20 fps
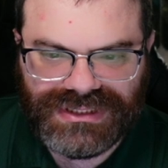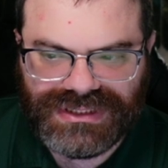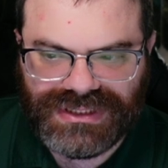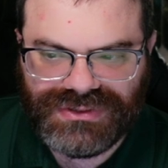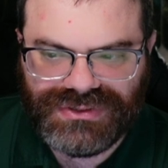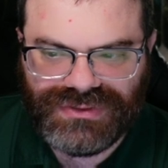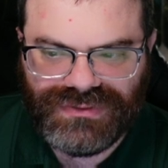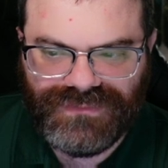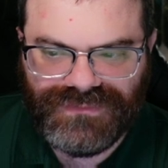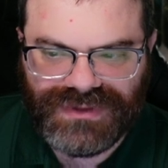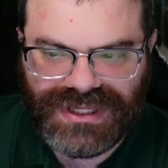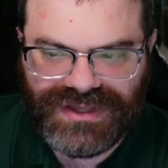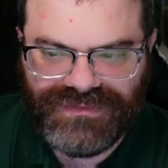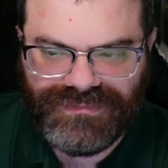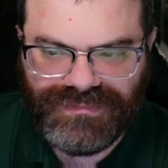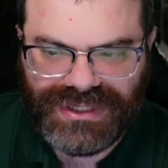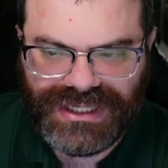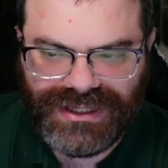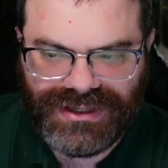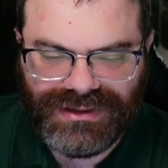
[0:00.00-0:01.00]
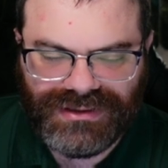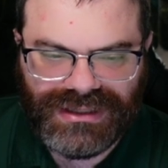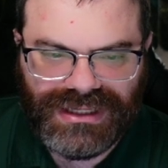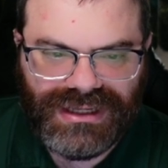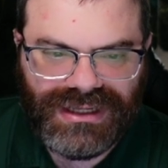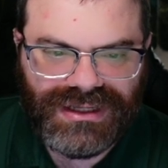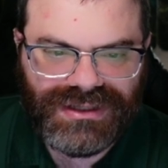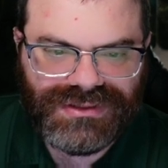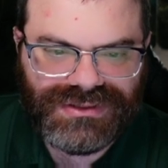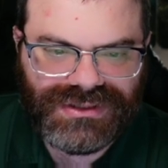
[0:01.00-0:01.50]
is a two, five pair.
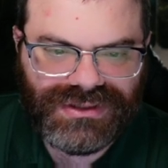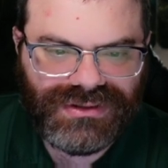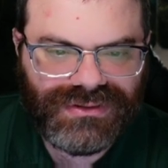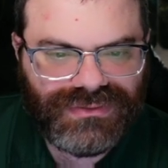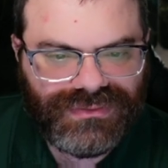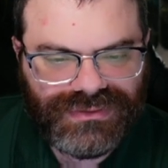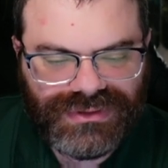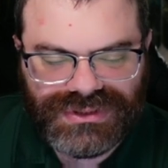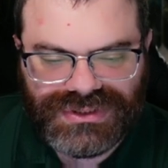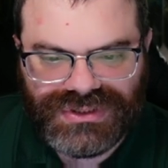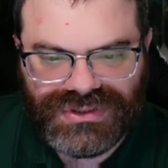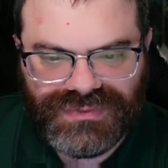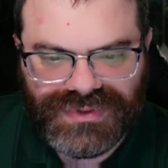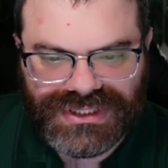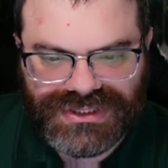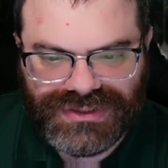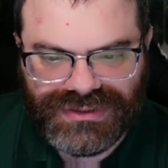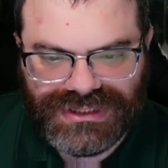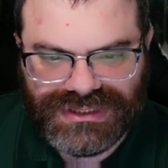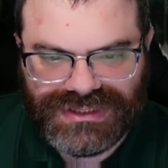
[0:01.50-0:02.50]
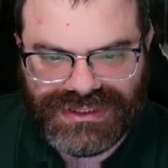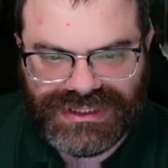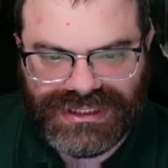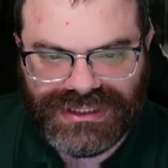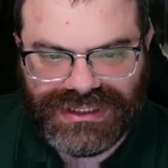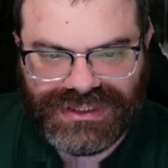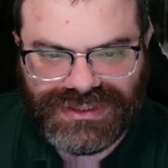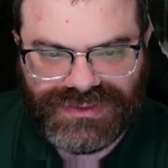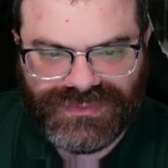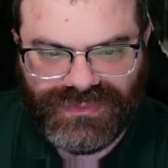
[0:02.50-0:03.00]
So there's two ways you could see
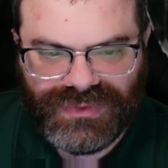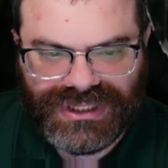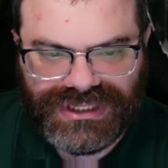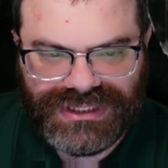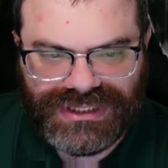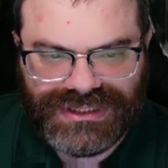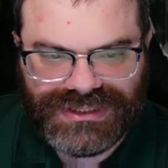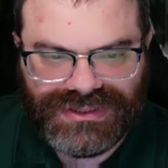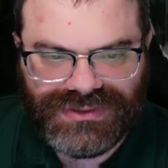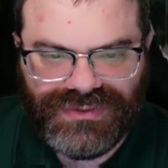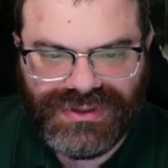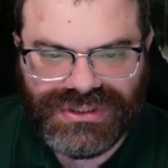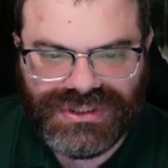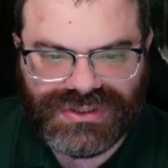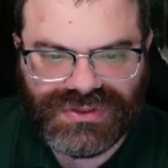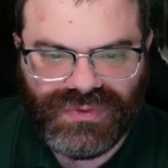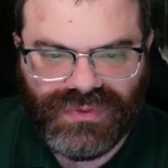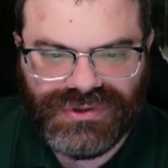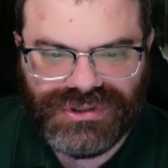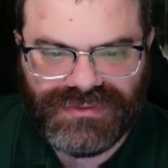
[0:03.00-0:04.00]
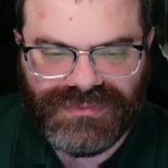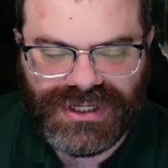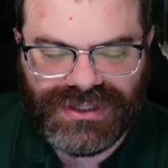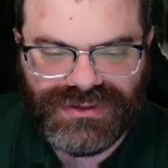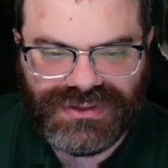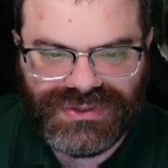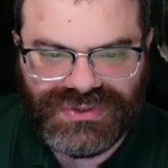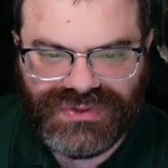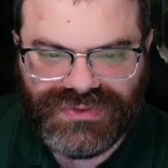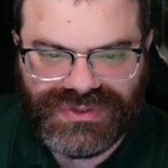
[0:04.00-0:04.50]
this. One is you can just corner
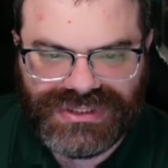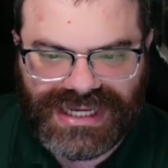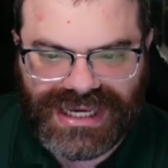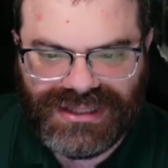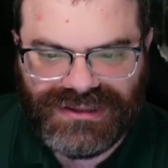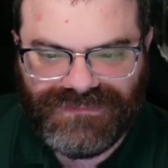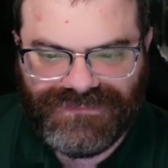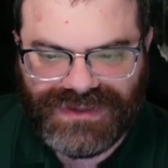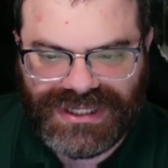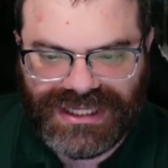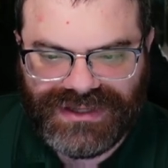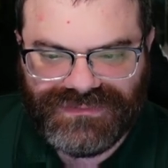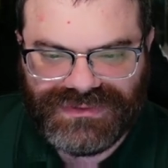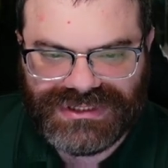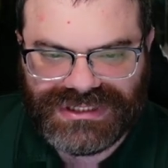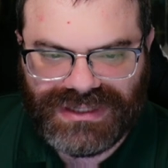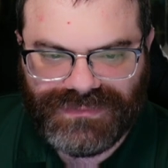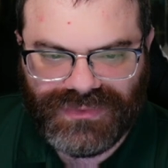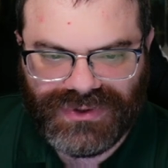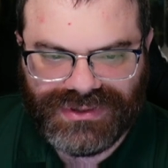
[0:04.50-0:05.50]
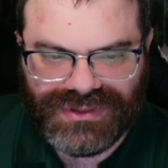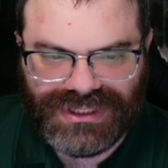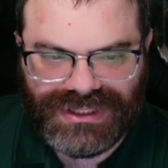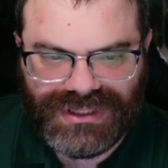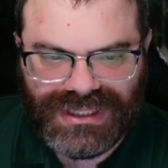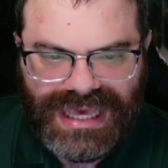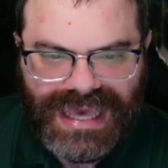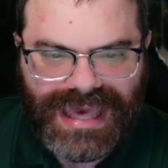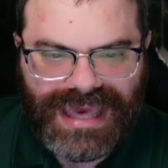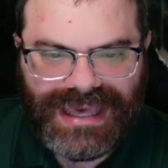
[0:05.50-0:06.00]
mark the twos and the fives
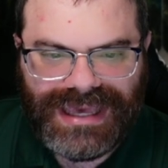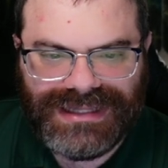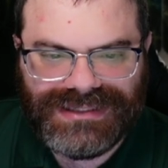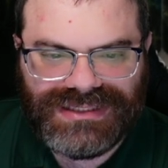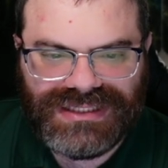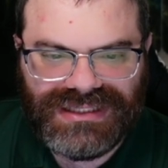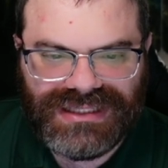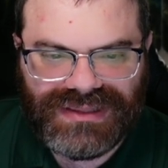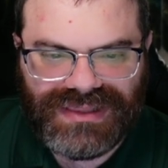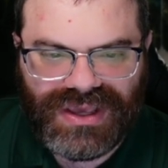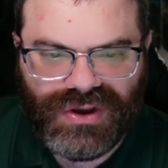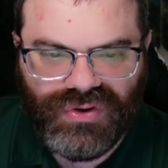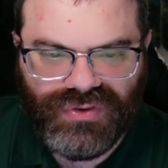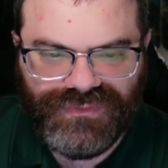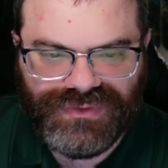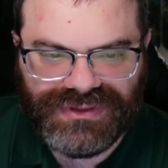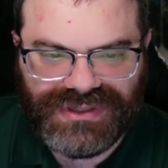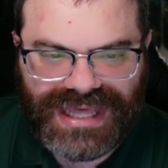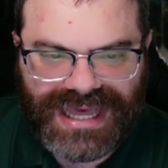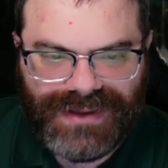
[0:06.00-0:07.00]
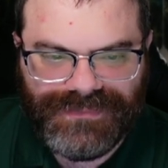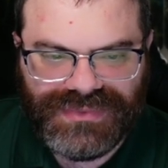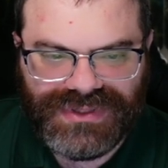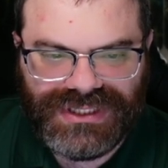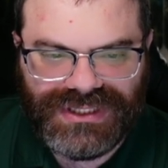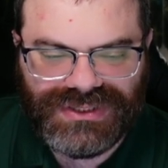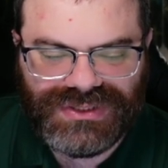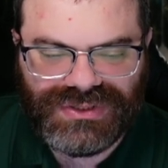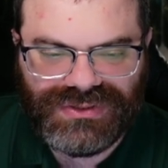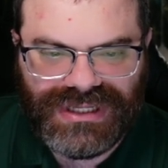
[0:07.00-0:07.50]
separately and see that they overlap.
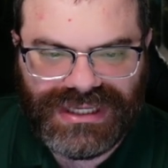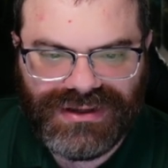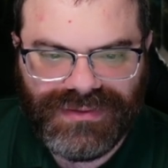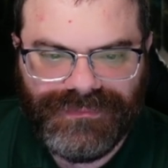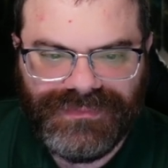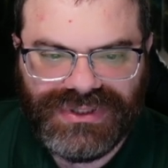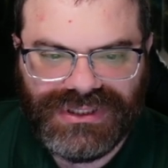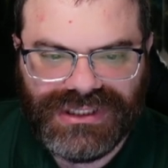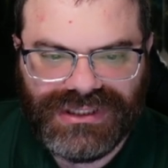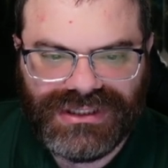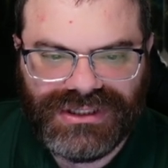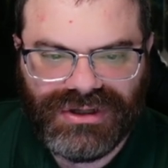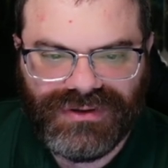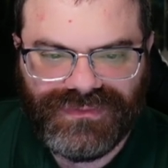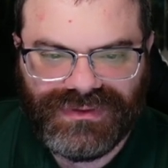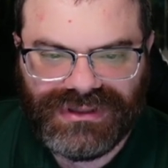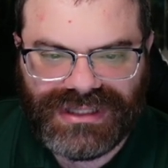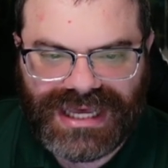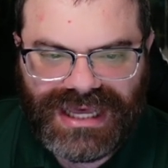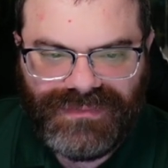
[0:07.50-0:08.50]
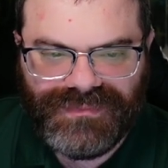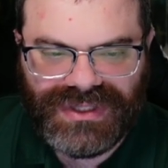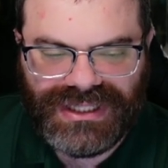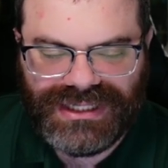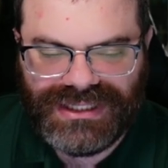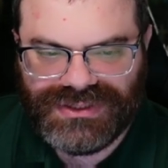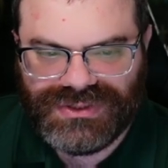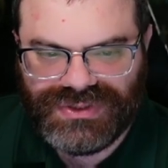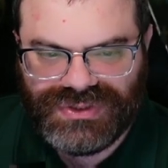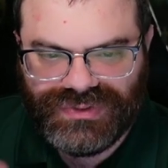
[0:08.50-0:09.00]
These completely overlap,
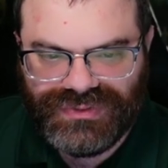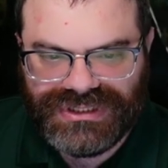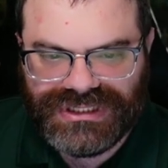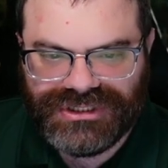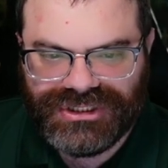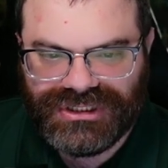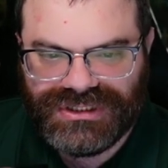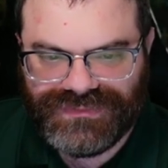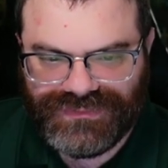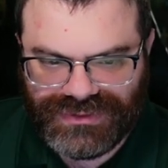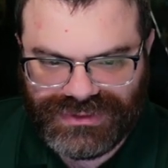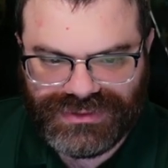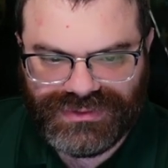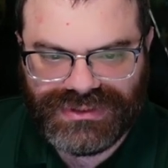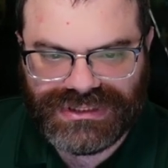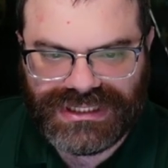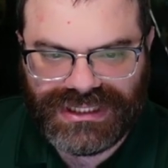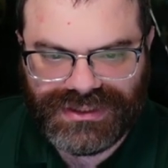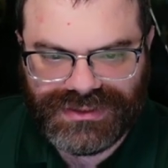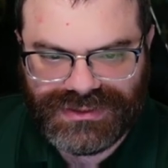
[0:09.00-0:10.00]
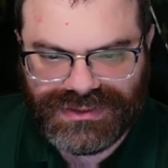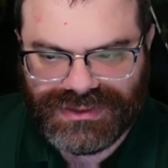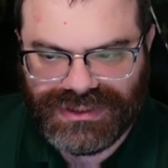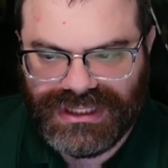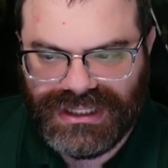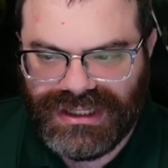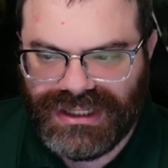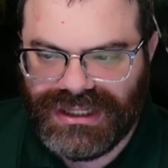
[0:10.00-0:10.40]
and it's two digits for two cells.